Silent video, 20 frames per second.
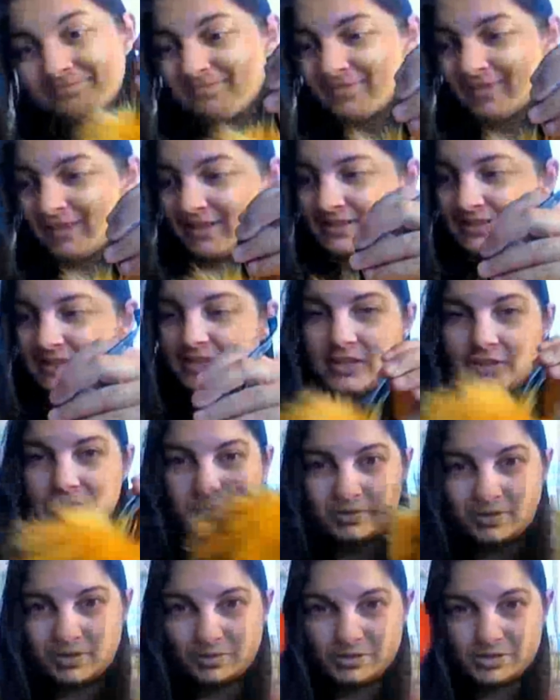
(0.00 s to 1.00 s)
So those are
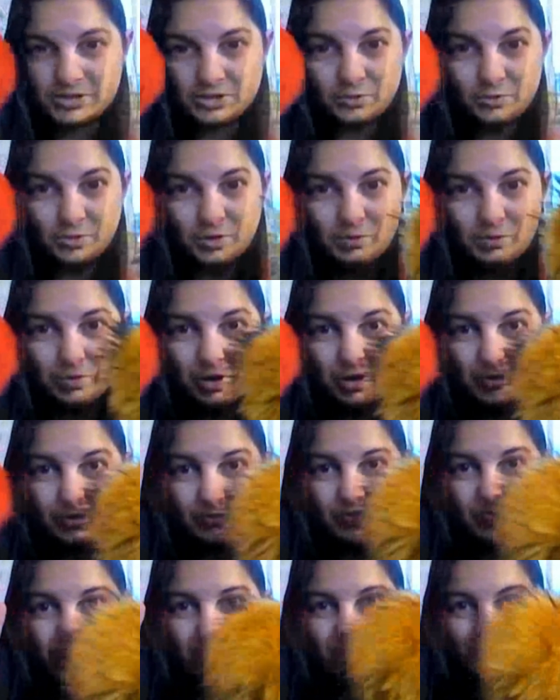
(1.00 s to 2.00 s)
my 2 pom-poms,
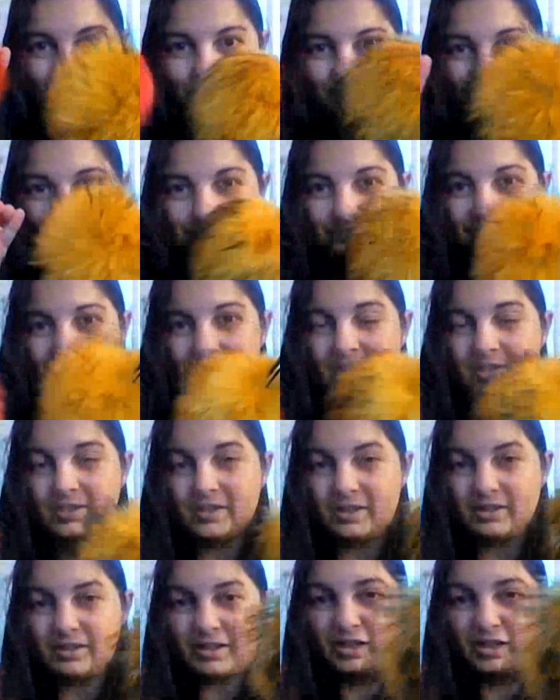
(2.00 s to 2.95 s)
and they're